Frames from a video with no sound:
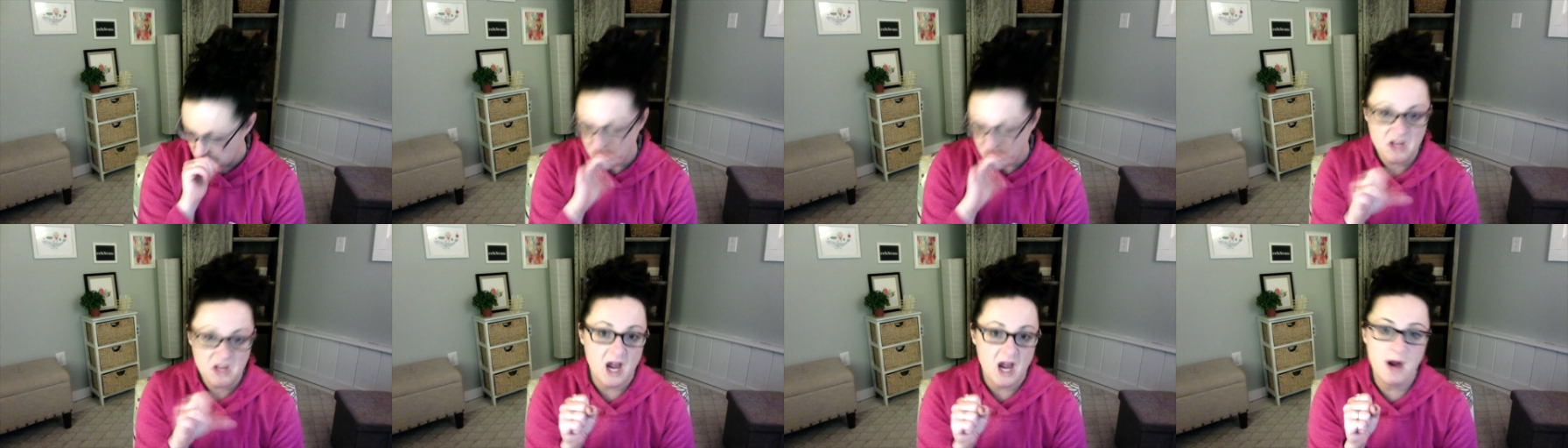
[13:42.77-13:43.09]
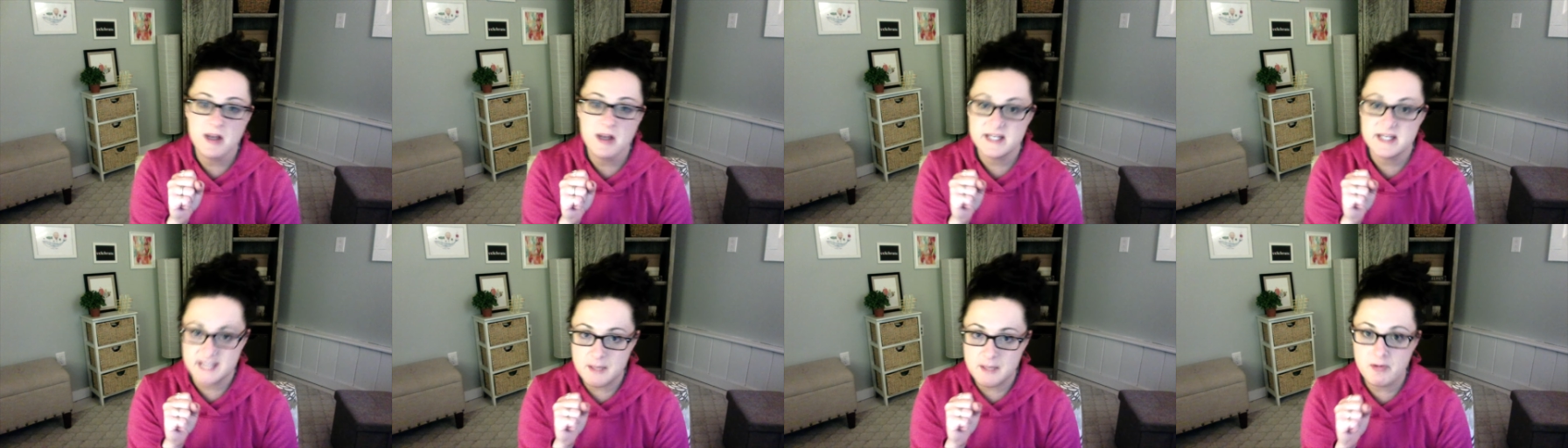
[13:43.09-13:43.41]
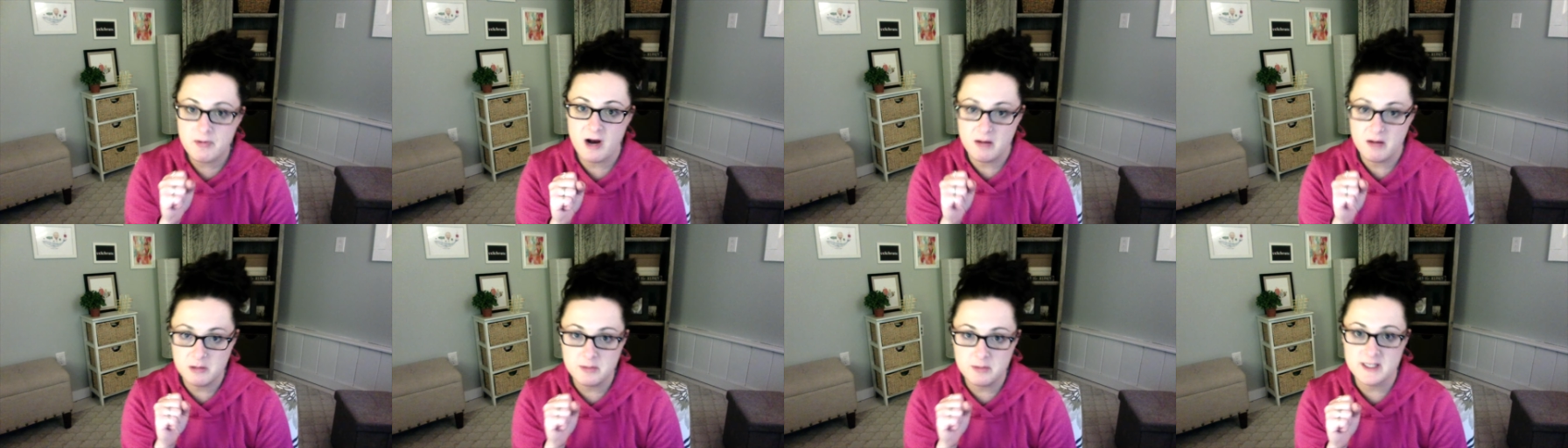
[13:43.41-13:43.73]
I'd say
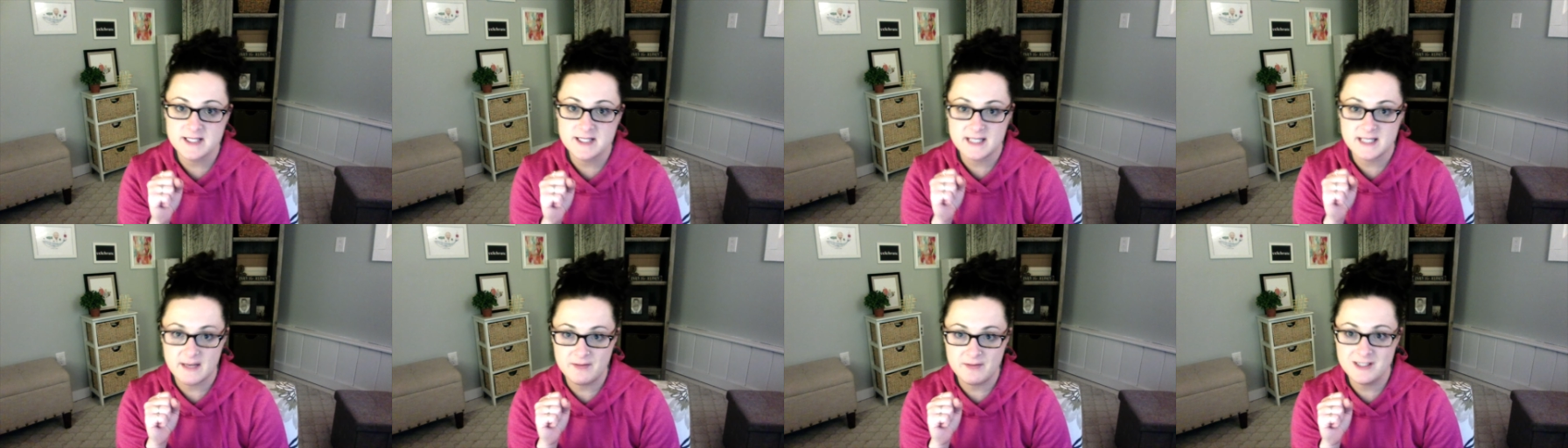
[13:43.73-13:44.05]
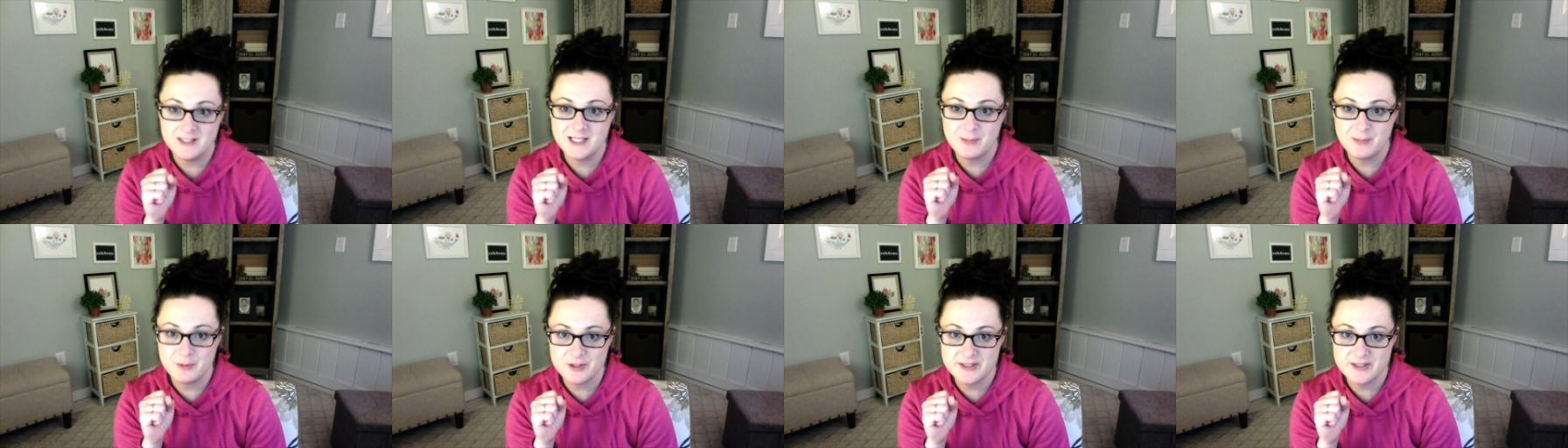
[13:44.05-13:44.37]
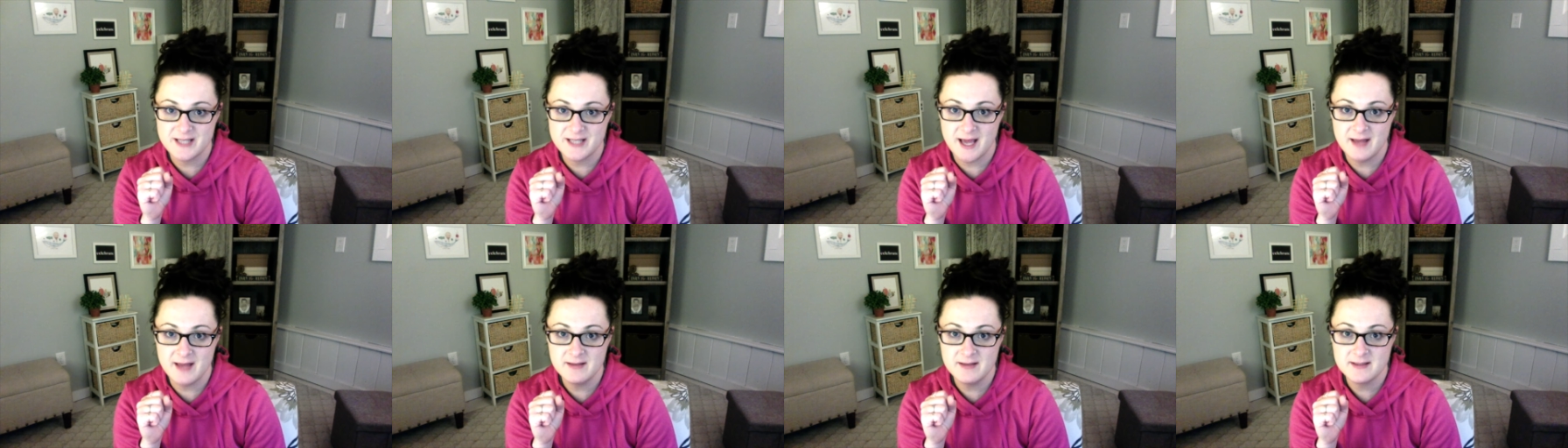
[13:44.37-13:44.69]
probably
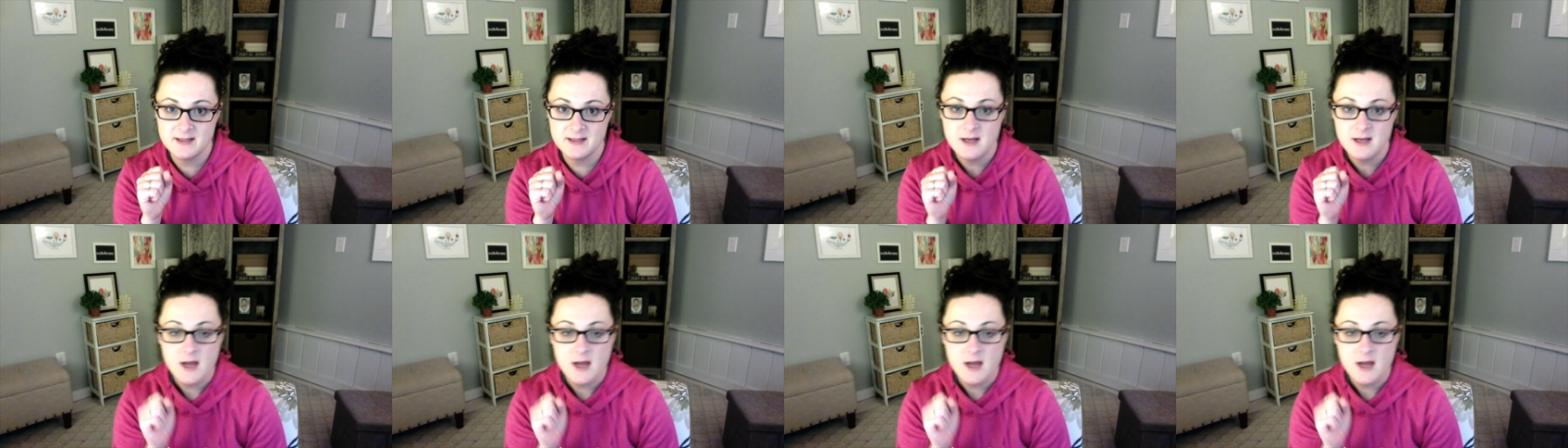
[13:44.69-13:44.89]
70%